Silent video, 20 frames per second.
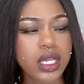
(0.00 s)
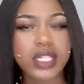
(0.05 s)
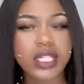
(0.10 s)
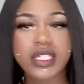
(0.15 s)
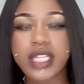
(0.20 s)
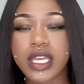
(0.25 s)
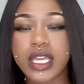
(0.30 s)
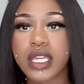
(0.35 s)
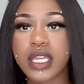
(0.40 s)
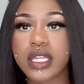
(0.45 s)

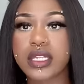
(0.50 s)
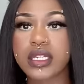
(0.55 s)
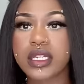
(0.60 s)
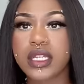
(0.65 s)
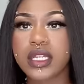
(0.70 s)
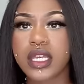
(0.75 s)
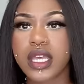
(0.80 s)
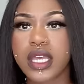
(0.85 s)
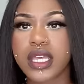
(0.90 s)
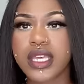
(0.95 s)
then
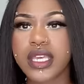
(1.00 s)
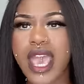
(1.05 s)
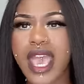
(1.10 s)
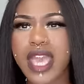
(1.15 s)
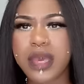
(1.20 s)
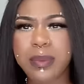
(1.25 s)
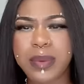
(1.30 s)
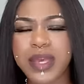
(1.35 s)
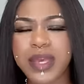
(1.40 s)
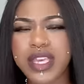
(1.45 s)

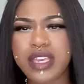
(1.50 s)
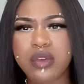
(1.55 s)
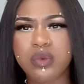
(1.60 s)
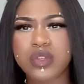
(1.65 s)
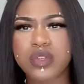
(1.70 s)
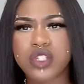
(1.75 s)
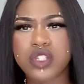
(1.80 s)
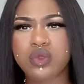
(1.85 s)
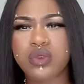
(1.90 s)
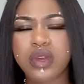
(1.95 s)
KP
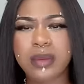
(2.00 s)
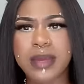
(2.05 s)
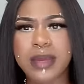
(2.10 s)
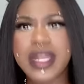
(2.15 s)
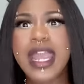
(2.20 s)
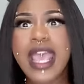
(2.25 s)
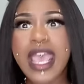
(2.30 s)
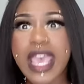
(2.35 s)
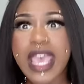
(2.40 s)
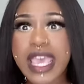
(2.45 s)
was screaming,
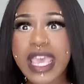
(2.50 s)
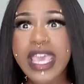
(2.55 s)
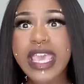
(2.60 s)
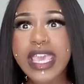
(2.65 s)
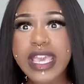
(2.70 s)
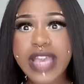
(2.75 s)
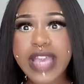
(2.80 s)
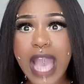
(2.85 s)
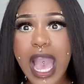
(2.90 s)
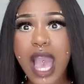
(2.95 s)

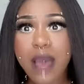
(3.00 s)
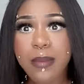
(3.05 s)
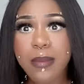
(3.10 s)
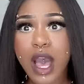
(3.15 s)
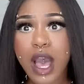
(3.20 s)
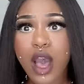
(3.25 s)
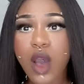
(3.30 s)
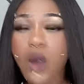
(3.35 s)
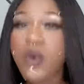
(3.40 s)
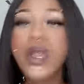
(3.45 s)
Eat
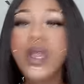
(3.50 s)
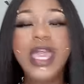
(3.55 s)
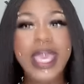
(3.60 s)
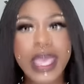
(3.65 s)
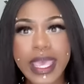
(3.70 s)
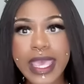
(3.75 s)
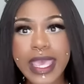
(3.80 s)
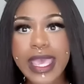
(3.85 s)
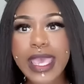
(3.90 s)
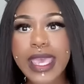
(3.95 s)
Gamo,
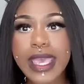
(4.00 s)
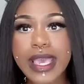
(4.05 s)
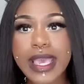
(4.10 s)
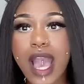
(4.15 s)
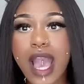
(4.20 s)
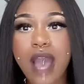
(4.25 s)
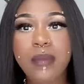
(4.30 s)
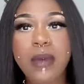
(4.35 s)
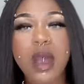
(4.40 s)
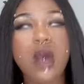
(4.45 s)
eat
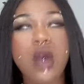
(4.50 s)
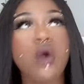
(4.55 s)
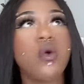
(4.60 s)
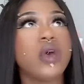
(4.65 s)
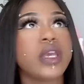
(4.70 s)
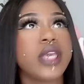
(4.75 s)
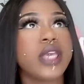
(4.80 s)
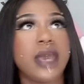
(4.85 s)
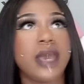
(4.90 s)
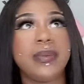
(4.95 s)
Gamo.
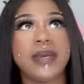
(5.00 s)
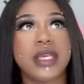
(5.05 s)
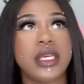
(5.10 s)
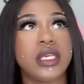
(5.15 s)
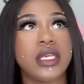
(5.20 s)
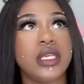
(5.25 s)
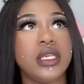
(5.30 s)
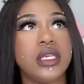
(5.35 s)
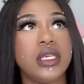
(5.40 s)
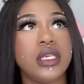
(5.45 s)

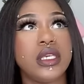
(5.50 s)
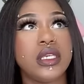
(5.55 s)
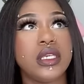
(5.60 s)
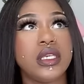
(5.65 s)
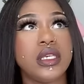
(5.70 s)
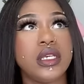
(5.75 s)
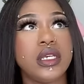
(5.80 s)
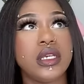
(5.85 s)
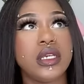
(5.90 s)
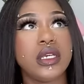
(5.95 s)
KP,
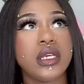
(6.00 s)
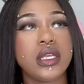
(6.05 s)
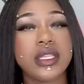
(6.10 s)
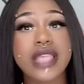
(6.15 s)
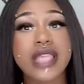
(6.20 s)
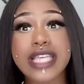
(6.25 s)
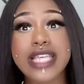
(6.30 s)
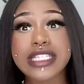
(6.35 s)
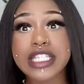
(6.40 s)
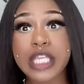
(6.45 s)

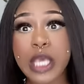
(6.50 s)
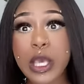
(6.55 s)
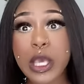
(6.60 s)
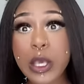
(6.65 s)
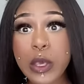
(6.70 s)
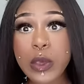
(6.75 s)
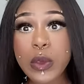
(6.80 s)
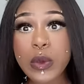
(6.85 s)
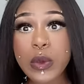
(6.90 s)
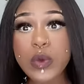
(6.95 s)
that's
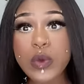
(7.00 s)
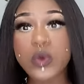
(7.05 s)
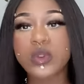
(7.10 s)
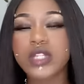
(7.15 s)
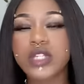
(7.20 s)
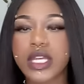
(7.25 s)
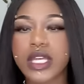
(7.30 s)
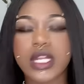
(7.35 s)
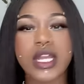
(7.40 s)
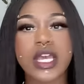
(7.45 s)
cute.
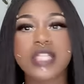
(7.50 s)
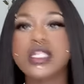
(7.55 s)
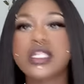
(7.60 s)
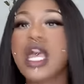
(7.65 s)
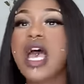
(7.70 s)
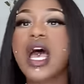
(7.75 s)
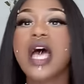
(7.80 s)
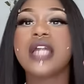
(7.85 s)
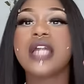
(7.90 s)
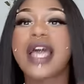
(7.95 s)
Looking at us.
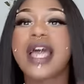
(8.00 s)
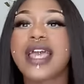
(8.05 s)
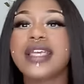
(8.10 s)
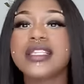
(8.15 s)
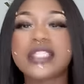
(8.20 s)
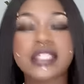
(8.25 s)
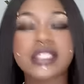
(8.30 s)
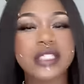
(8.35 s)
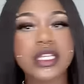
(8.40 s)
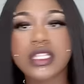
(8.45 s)
Like,
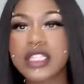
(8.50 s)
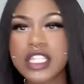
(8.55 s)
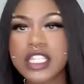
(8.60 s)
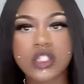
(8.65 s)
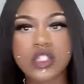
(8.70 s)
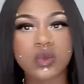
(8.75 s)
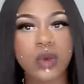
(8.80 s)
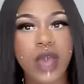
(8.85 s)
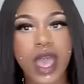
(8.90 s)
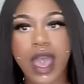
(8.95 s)
sit
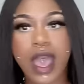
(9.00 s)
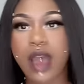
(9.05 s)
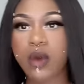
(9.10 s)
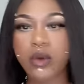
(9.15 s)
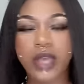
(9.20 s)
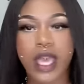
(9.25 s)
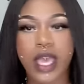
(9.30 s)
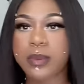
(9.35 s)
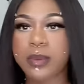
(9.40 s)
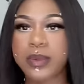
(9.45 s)
this one
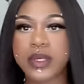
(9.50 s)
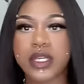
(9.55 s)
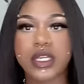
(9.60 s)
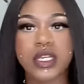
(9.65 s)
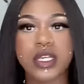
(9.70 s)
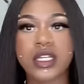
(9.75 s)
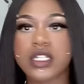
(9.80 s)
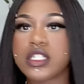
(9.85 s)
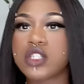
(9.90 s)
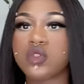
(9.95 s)
out, KP,
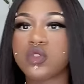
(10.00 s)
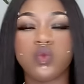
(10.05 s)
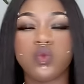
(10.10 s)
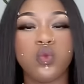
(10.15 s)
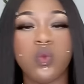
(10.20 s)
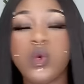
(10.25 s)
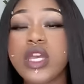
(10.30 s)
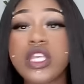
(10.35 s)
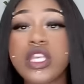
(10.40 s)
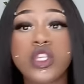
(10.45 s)
because
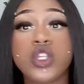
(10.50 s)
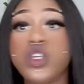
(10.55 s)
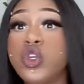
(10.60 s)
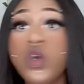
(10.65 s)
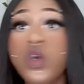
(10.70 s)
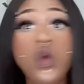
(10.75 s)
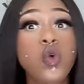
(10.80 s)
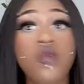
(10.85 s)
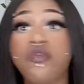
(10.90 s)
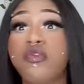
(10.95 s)
we
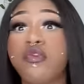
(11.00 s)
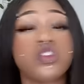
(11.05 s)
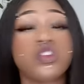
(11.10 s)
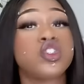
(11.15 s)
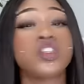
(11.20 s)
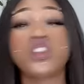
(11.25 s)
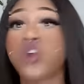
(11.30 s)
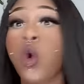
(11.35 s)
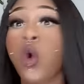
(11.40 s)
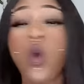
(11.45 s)
you for
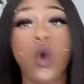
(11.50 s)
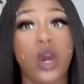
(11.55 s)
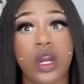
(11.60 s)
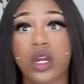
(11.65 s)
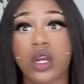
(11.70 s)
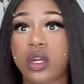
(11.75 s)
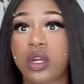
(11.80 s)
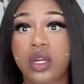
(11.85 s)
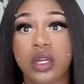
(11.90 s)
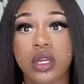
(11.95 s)
sure.